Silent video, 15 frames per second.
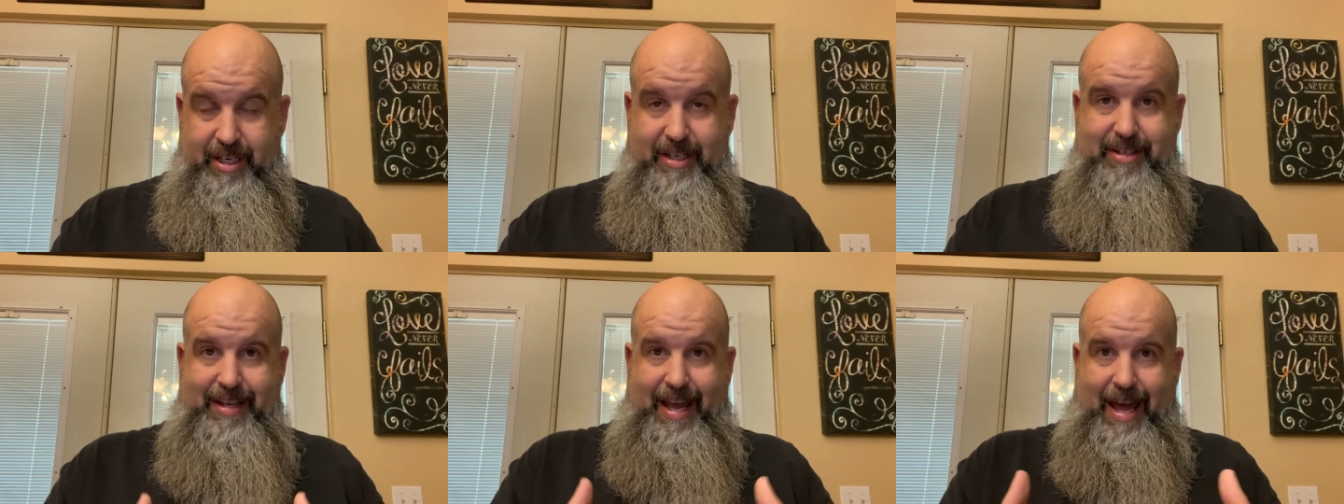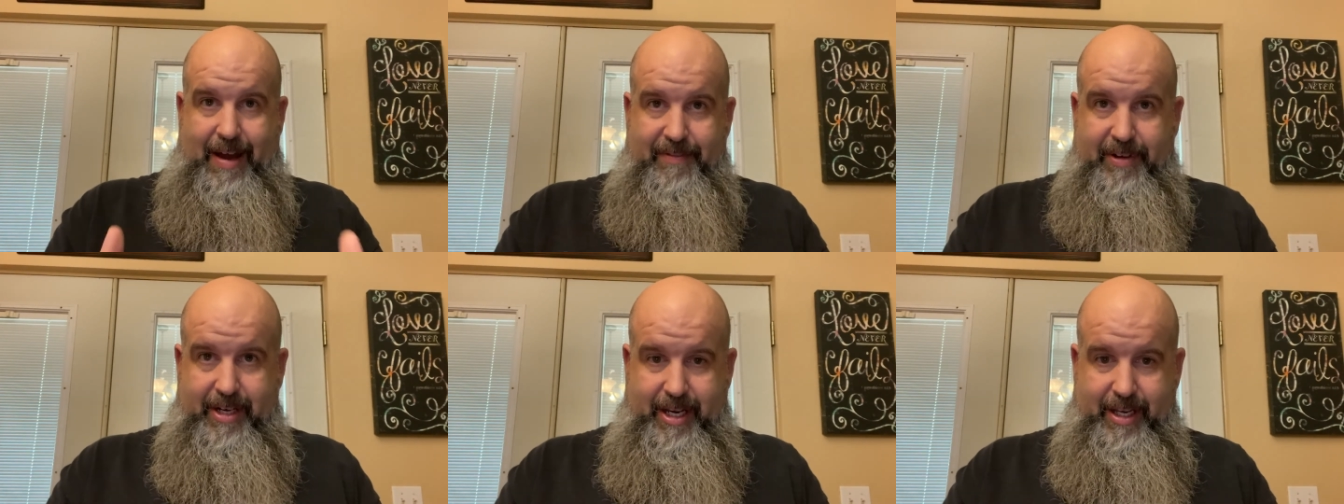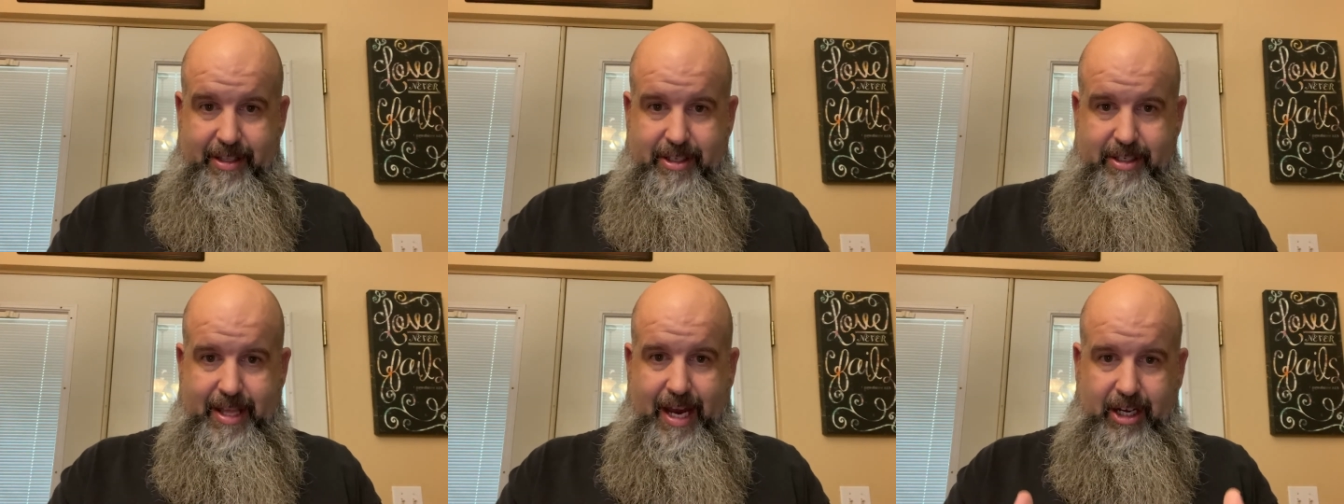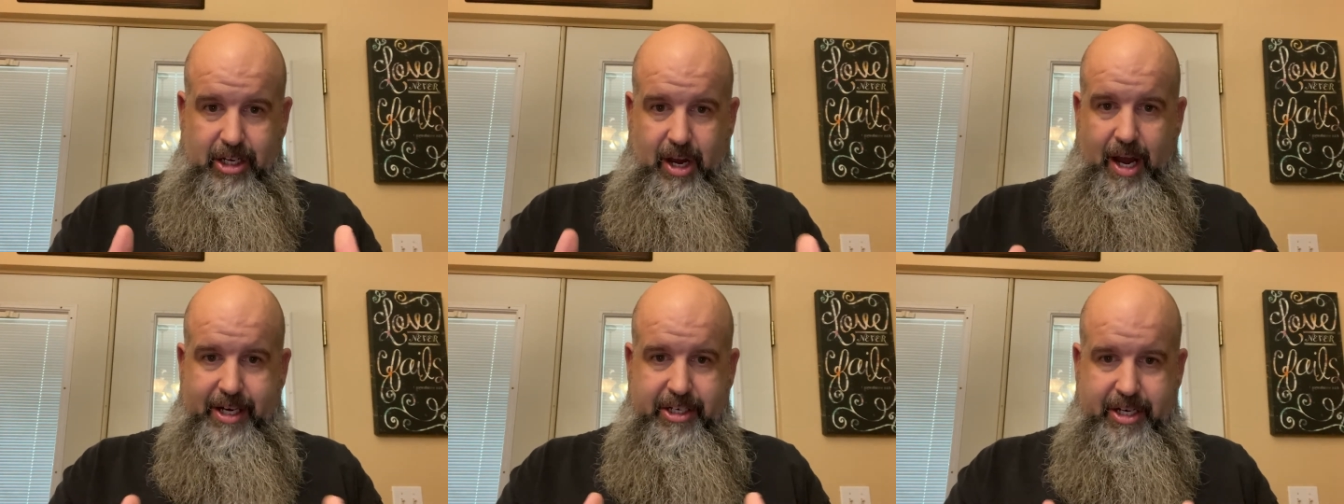is evidence that
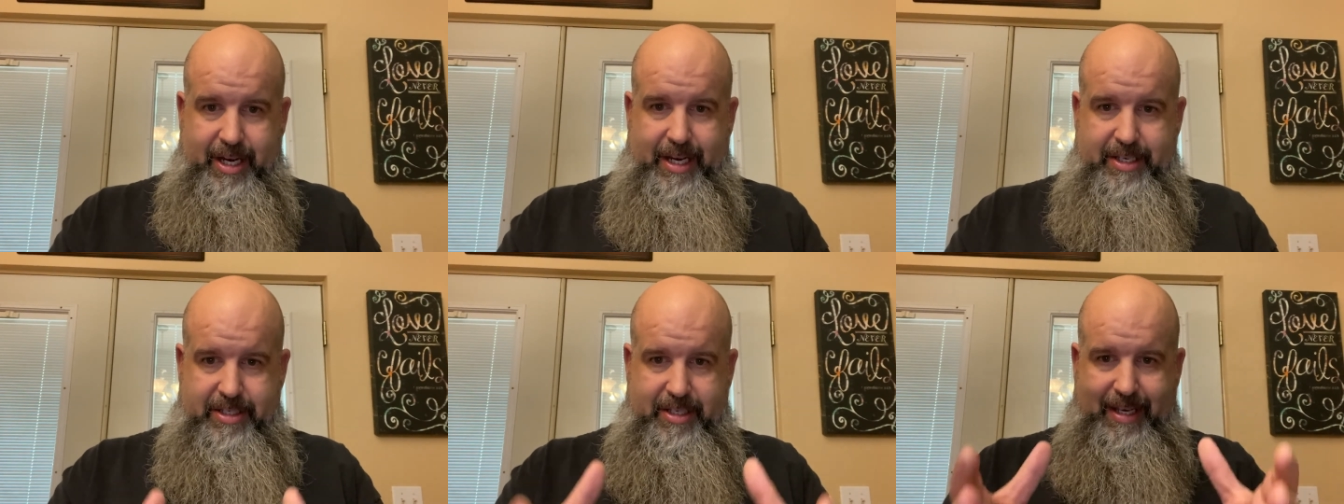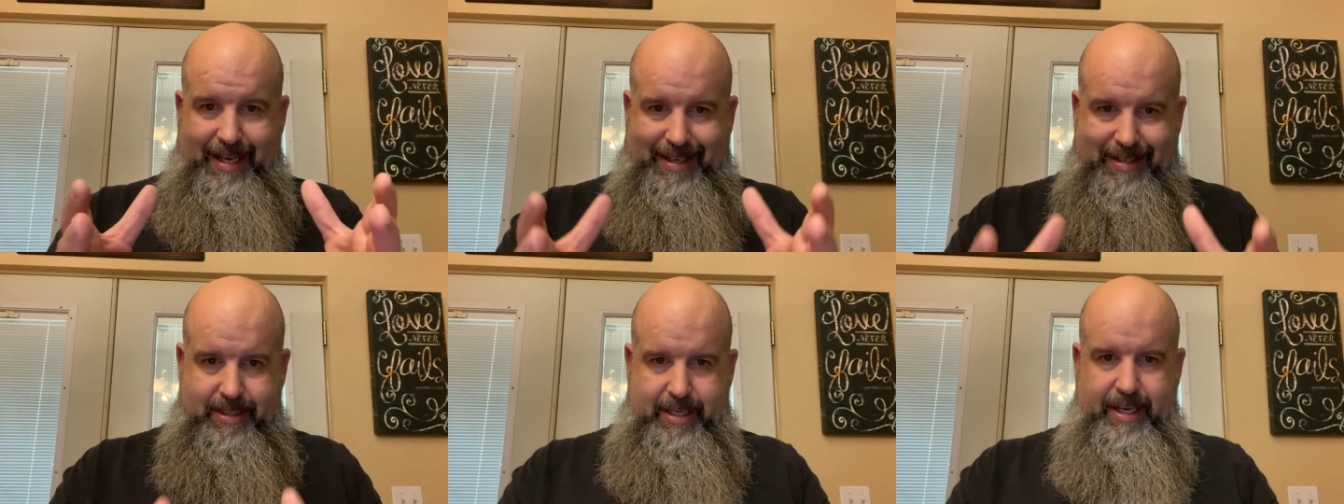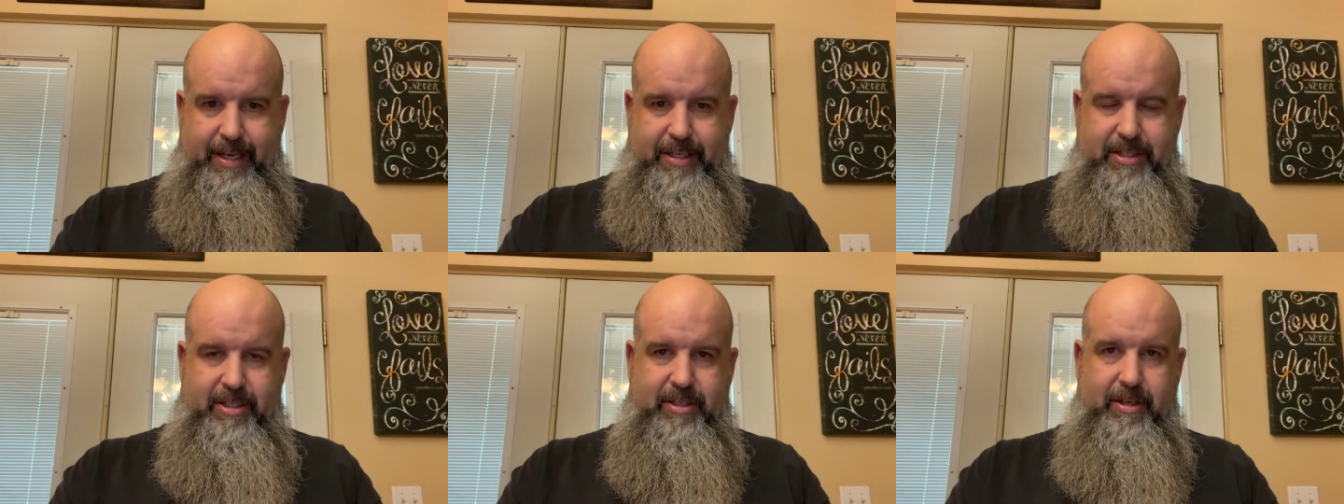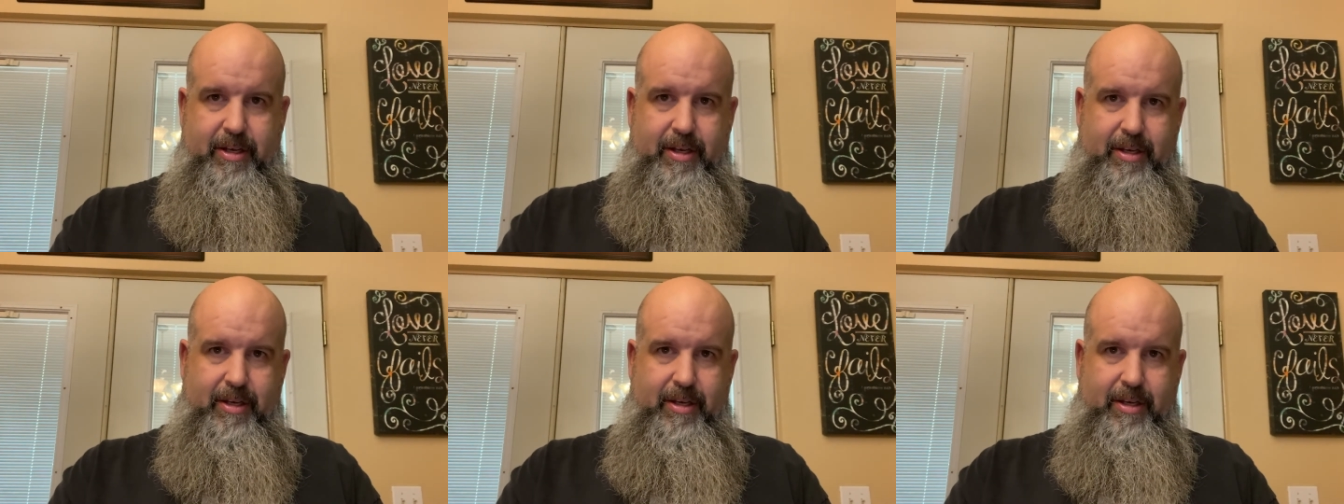God does exist.